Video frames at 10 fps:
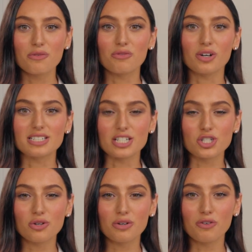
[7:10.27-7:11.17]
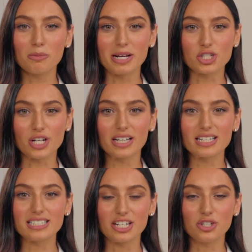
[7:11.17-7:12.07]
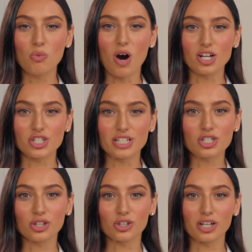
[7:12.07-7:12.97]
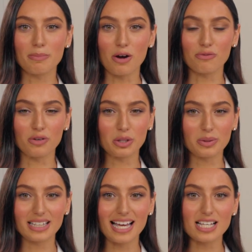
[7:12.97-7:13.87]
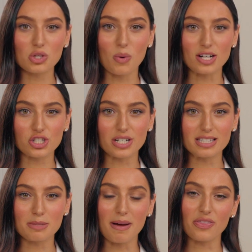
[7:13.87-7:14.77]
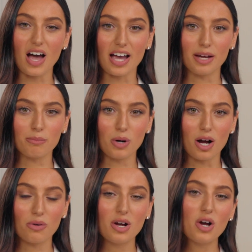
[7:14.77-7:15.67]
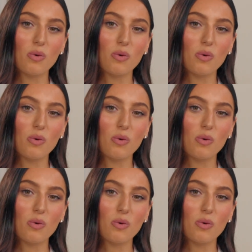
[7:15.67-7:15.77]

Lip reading: For additional information, continue watching to learn about frequently asked questions about the IM Pro.